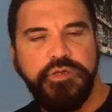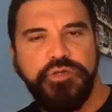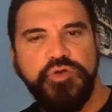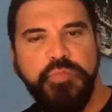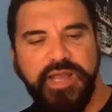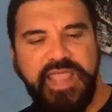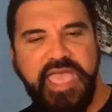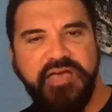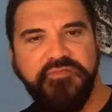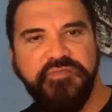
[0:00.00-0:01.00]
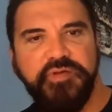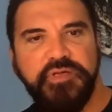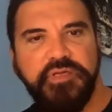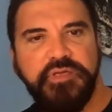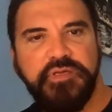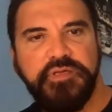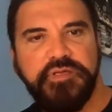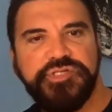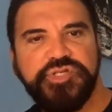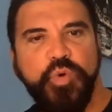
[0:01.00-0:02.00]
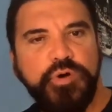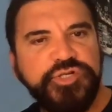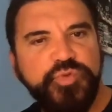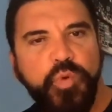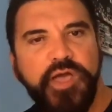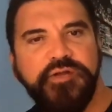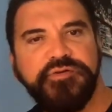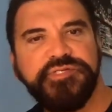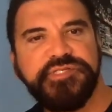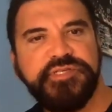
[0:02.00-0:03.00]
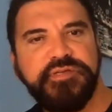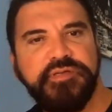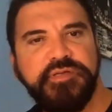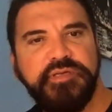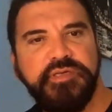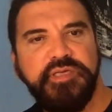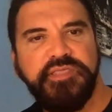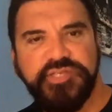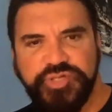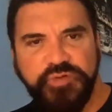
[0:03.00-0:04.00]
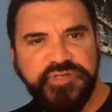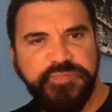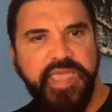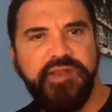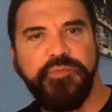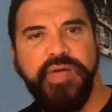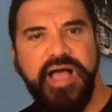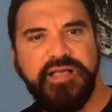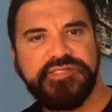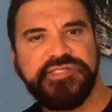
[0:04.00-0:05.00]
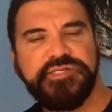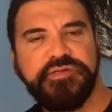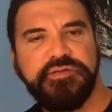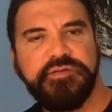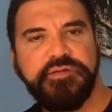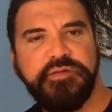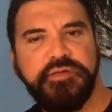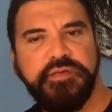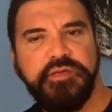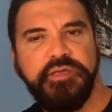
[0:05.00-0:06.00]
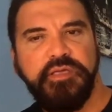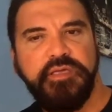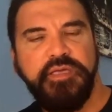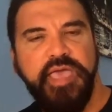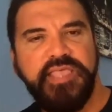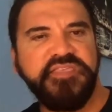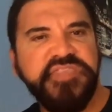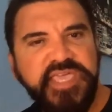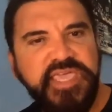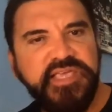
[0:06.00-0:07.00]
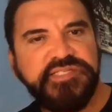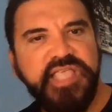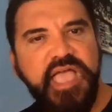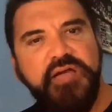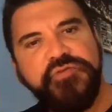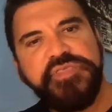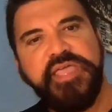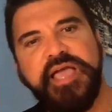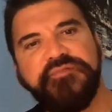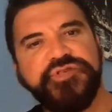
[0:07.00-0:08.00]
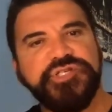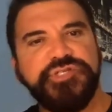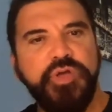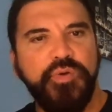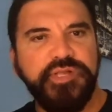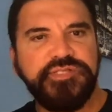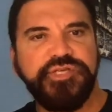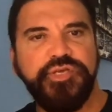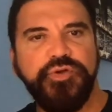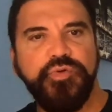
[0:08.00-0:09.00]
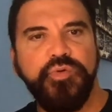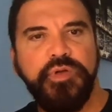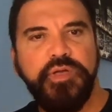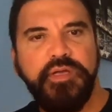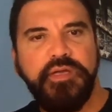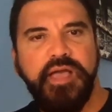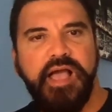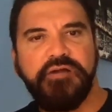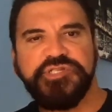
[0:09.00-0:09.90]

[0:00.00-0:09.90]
You might have scorched wires in the service panel box. And the thing is, everything I've just noted to you are